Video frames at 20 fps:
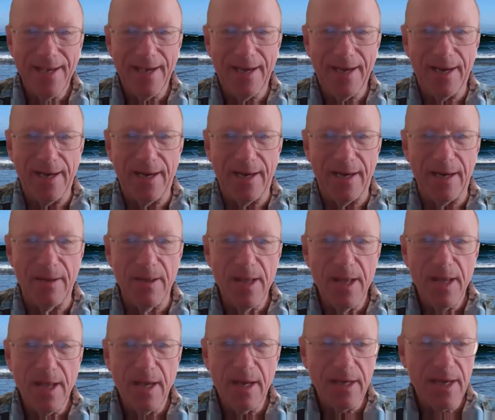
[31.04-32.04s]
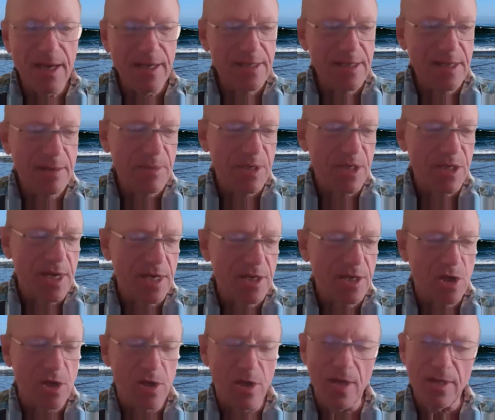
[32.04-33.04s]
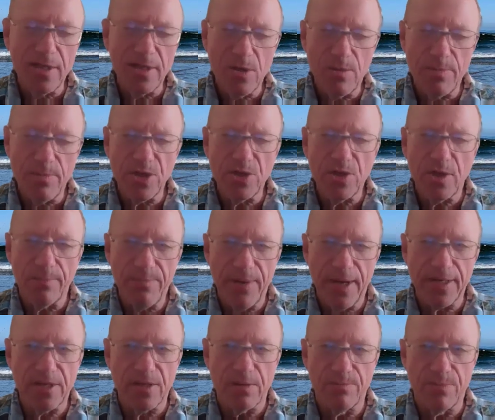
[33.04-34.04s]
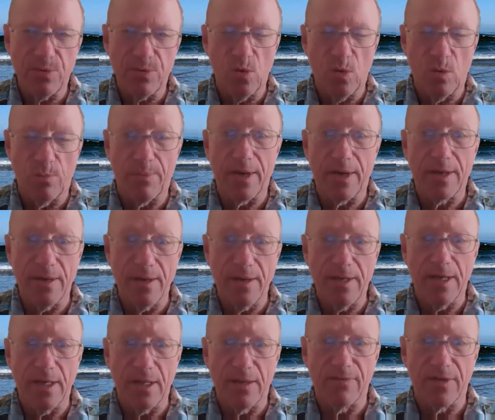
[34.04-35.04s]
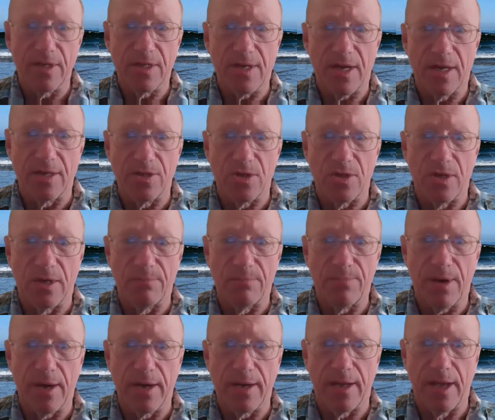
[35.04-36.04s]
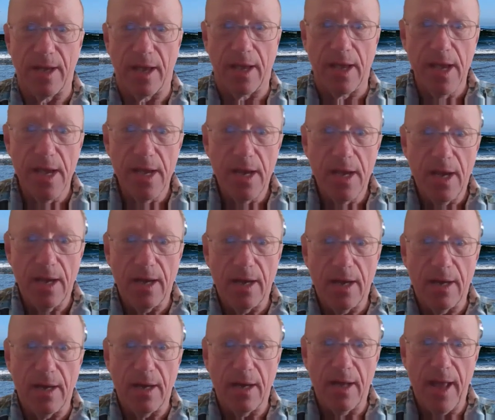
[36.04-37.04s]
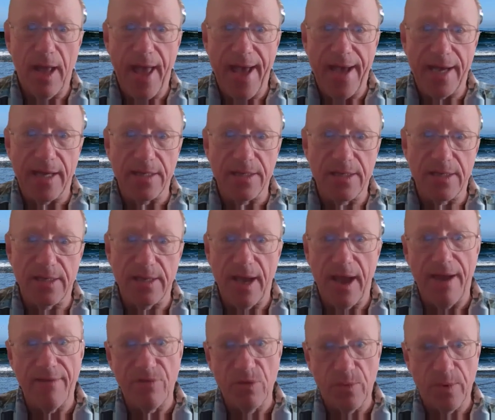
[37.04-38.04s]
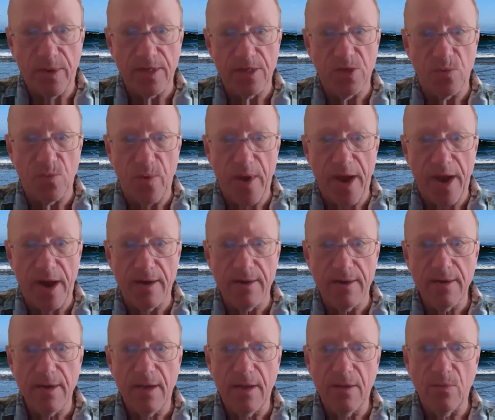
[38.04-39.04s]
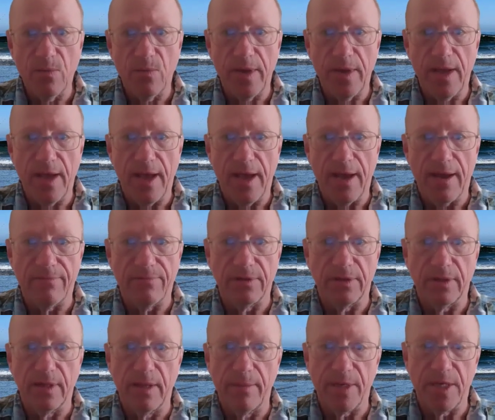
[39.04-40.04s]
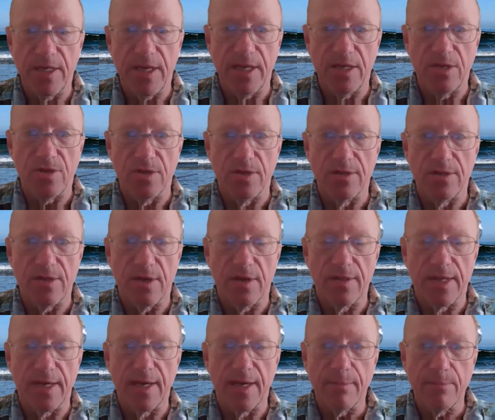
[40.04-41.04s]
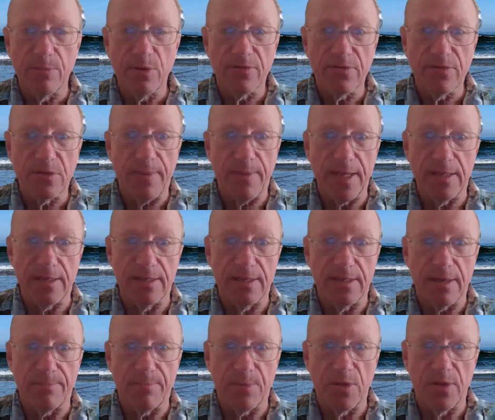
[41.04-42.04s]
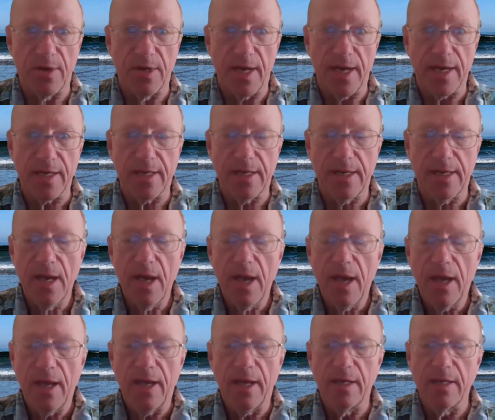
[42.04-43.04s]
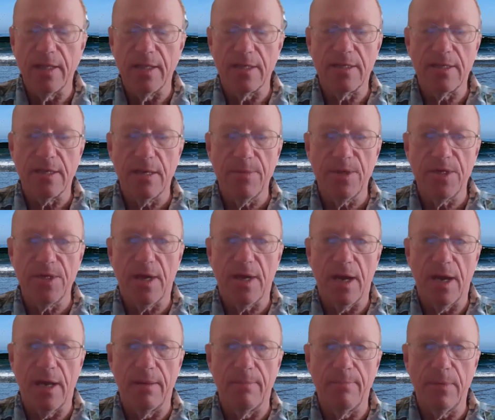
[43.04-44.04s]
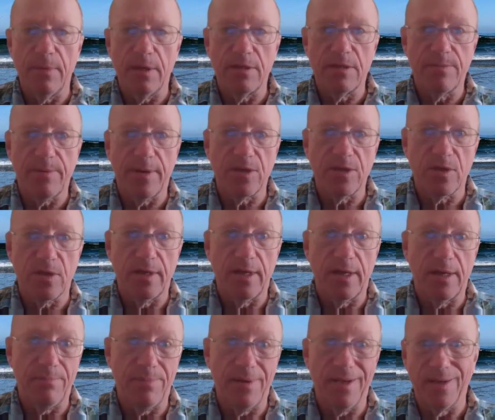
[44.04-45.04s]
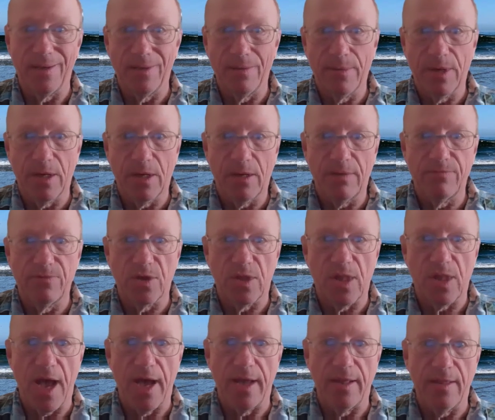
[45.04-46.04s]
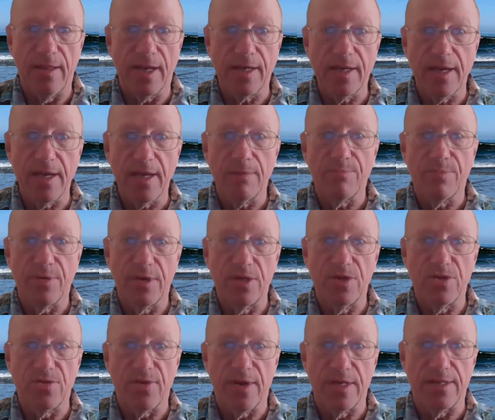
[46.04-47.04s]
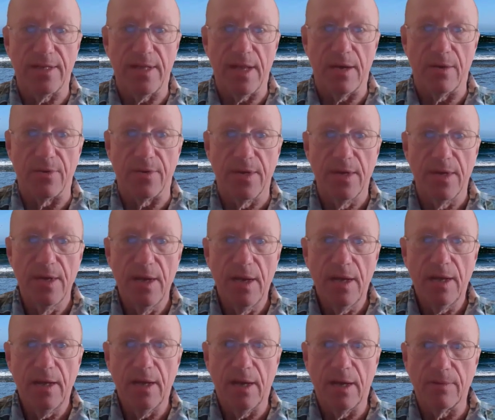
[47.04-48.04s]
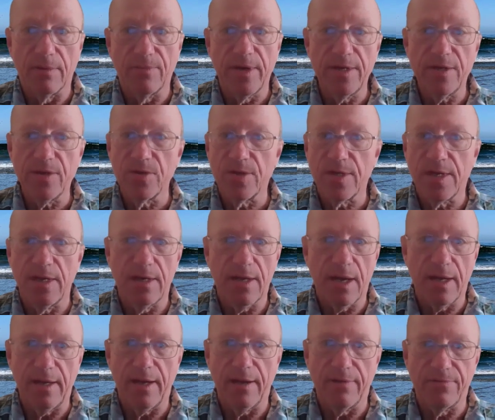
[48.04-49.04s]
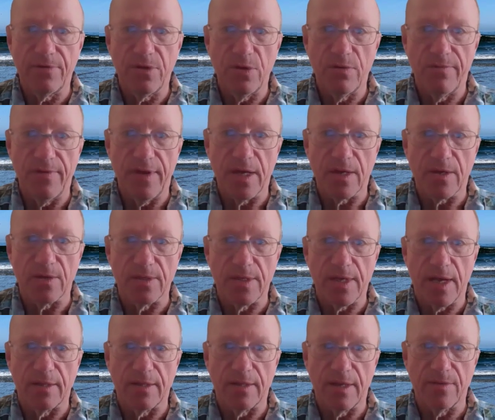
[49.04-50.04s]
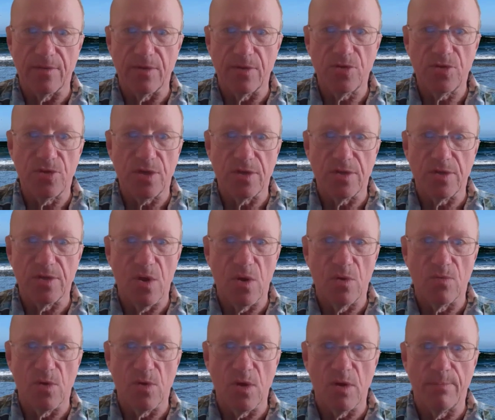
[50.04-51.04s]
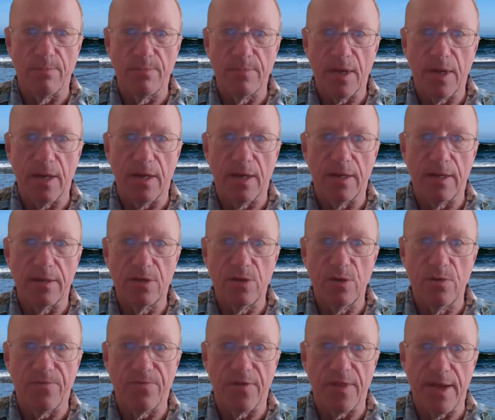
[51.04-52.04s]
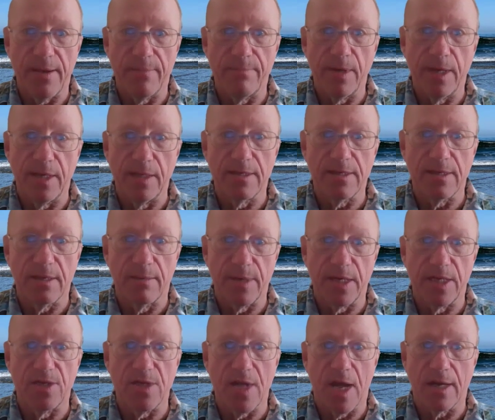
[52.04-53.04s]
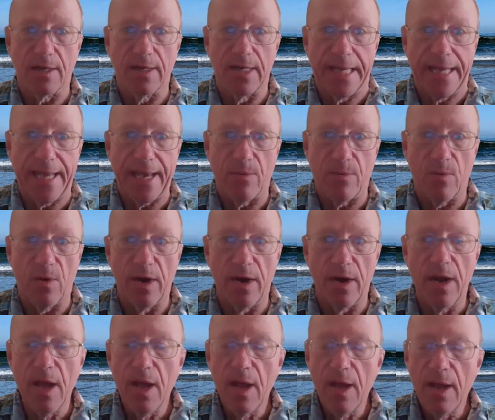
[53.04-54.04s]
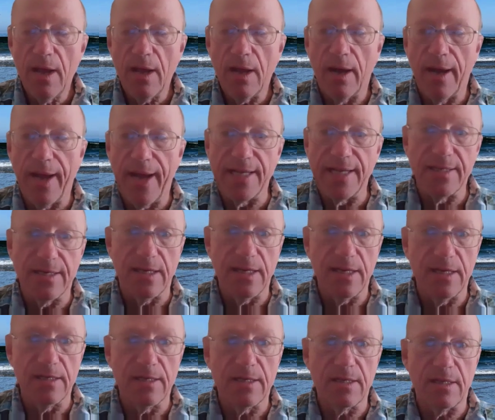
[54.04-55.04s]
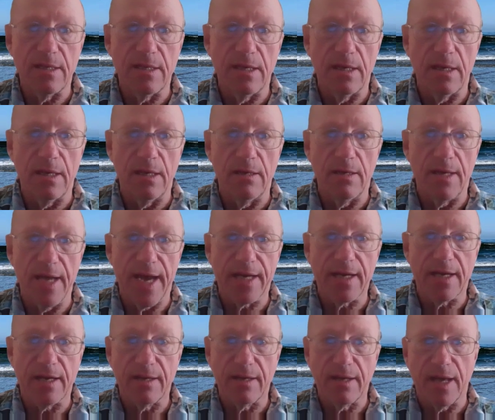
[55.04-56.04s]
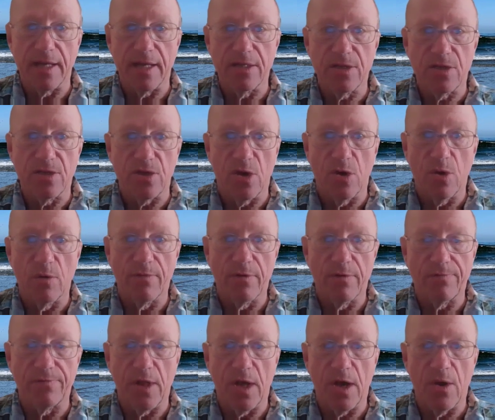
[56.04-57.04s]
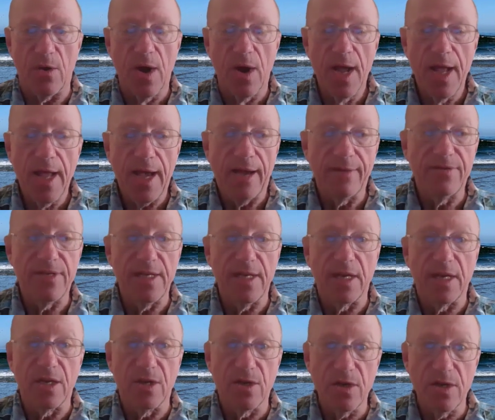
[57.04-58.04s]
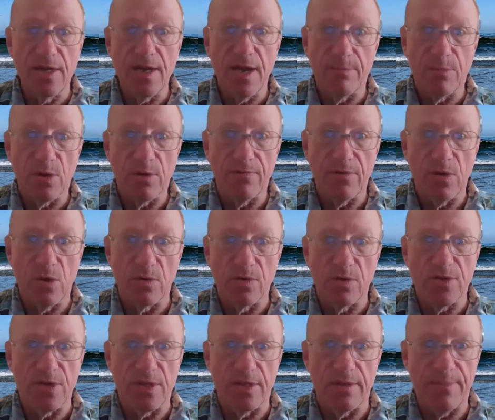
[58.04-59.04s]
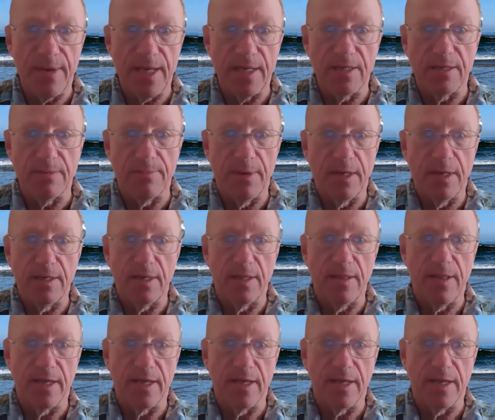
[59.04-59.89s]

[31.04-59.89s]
Uh, got some discussion, not so much on pets and pool, but a good deal of discussion on parking. As everyone is aware, we have limitations on the number of spaces up on the deck. And in the summertime, especially it being the middle of July, that can get pretty stressed out. Renters cannot have two vehicles out there. There's just no room. Two for them means somebody's not going to get one. As it is, the deck gets to overflow. I've seen a good number of owners in the basement, and